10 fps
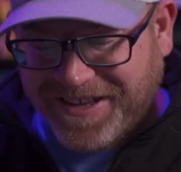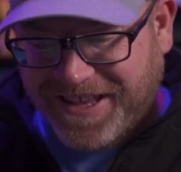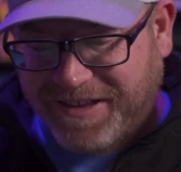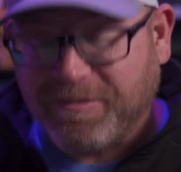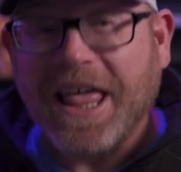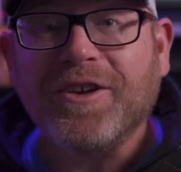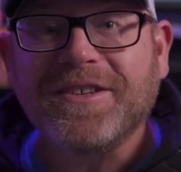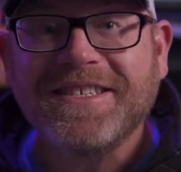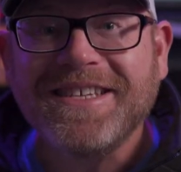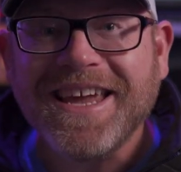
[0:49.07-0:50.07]
And the letter
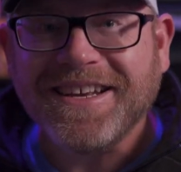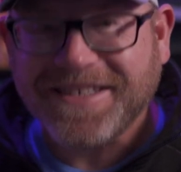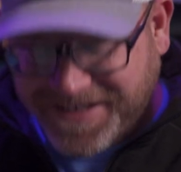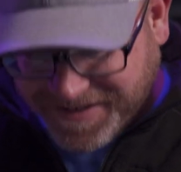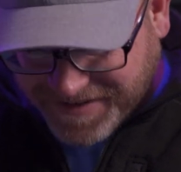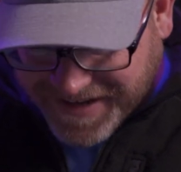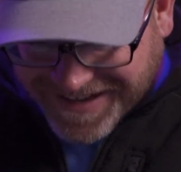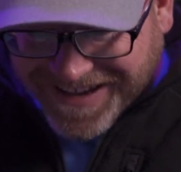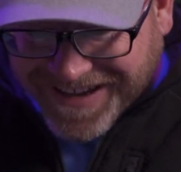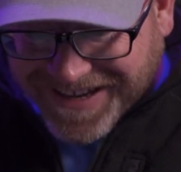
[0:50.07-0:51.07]
states,
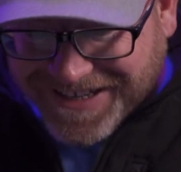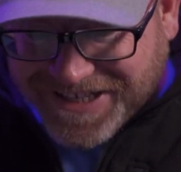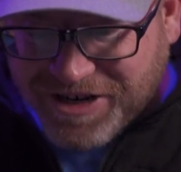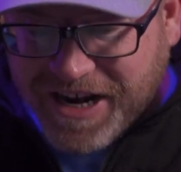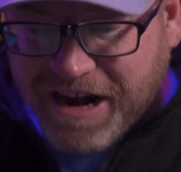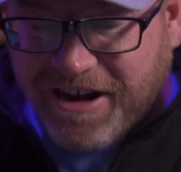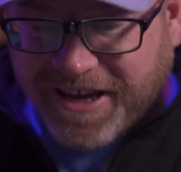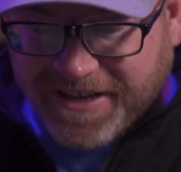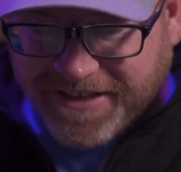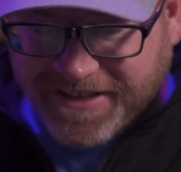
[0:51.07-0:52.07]
Dear
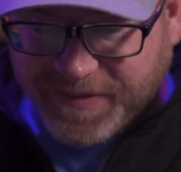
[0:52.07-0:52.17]
Eric,